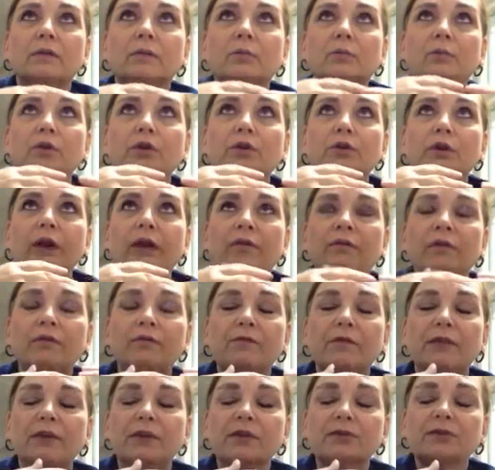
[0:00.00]
When you have a
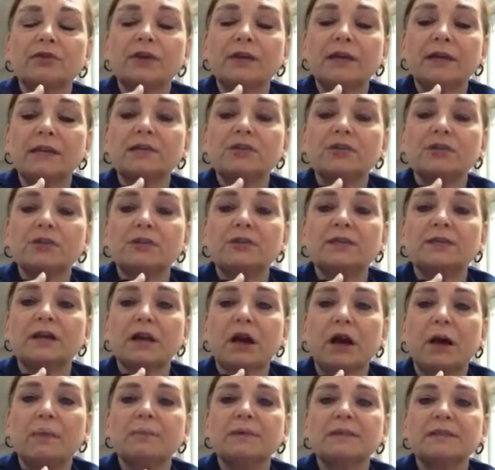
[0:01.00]
flail chest, just the
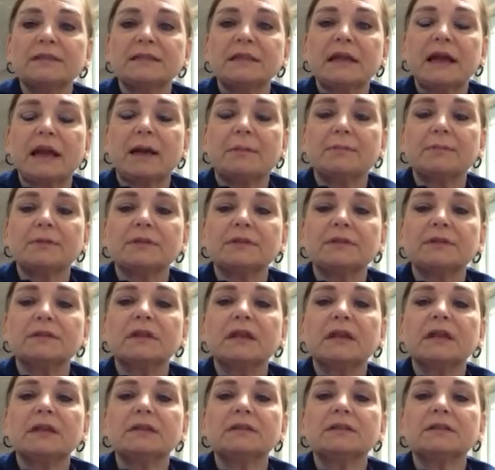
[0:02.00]
opposite happens.
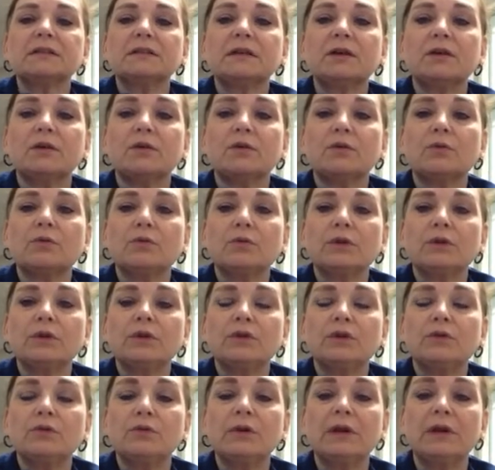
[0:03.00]
So
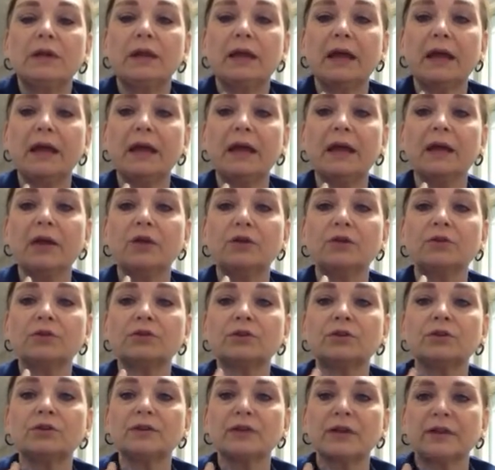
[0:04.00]
when you inhale,
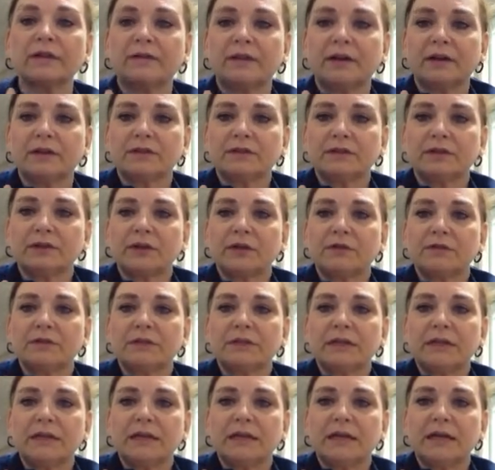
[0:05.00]
your chest actually
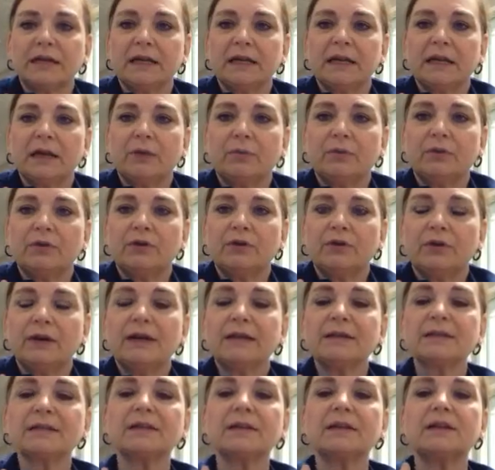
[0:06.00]
goes in, and when you
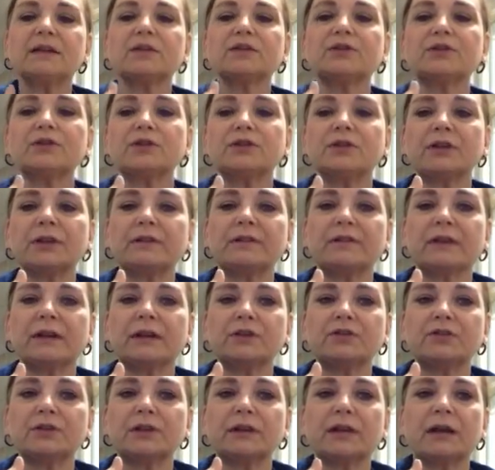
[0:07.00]
exhale, your chest
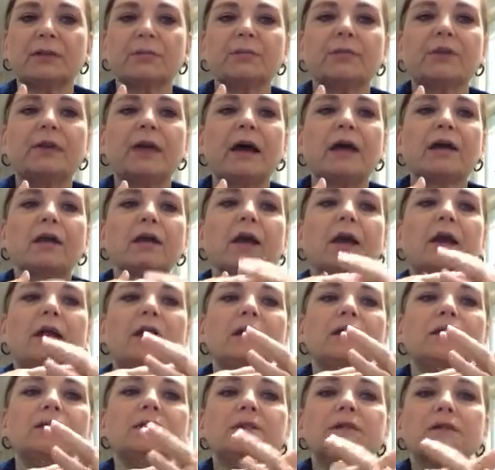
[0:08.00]
actually comes out.
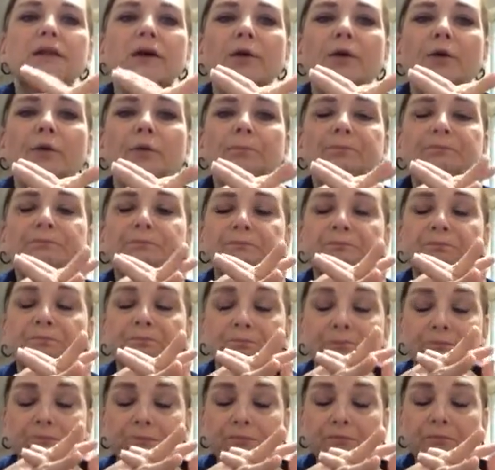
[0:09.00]
So
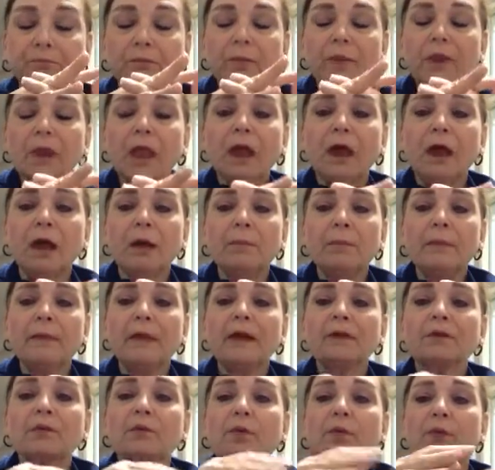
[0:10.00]

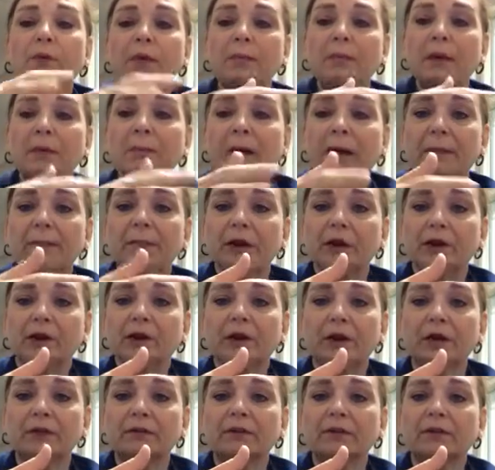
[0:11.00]
that's what we mean by
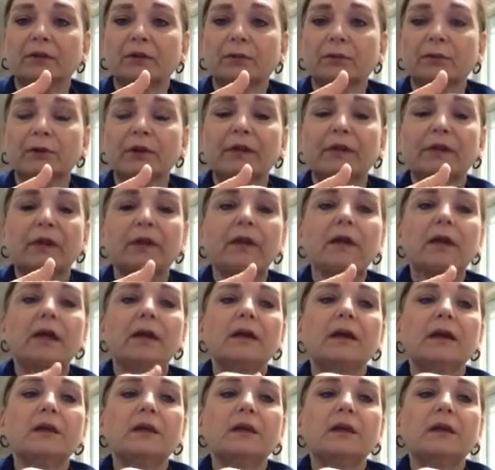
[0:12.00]
paradoxical breathing.